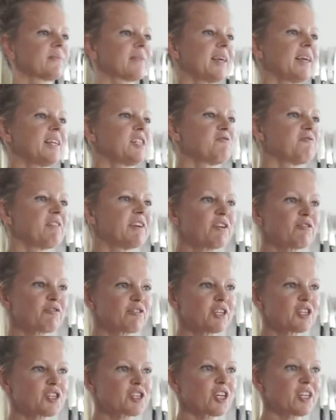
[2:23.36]
It's very
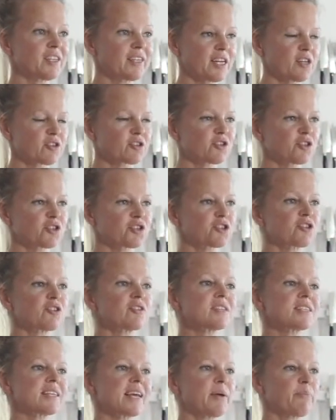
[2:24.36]
rich in natural sugars
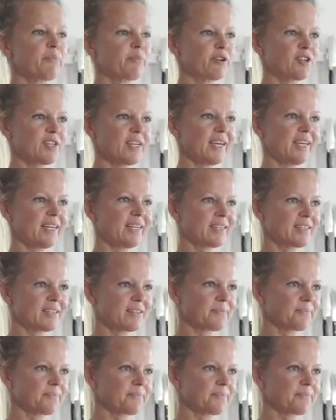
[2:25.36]
and proteins.